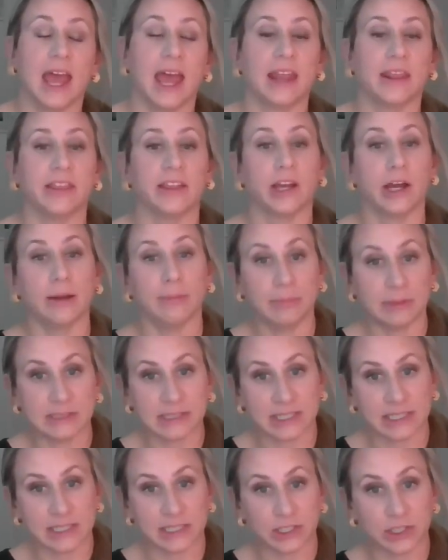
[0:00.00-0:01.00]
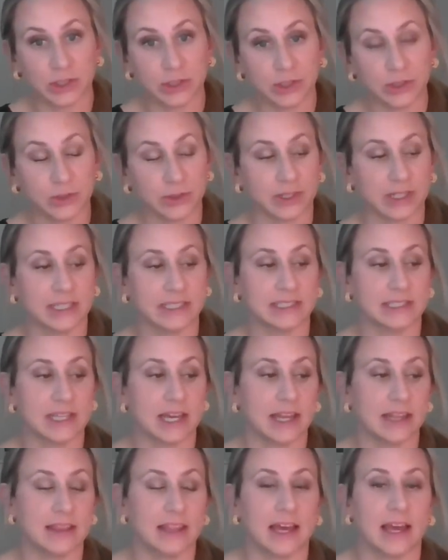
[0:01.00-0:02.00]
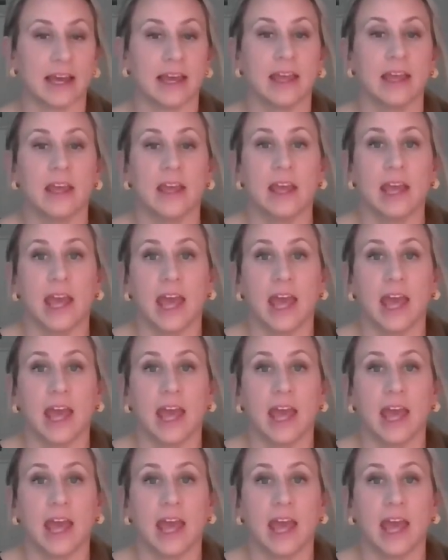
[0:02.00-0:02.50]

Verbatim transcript: And the opposite is true. He said that